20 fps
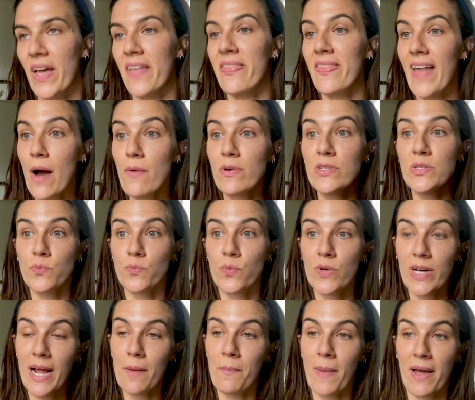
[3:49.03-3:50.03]
And that was
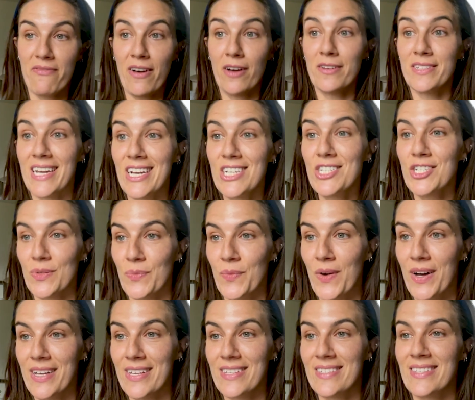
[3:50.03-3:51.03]
what my foundation
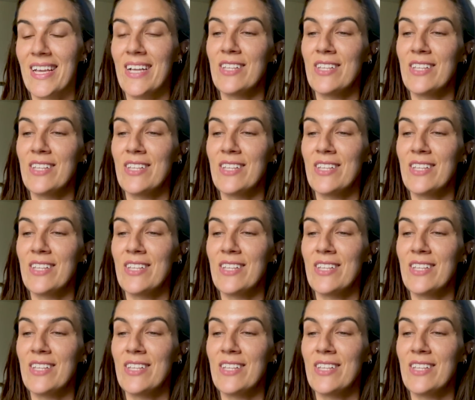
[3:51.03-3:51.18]
was.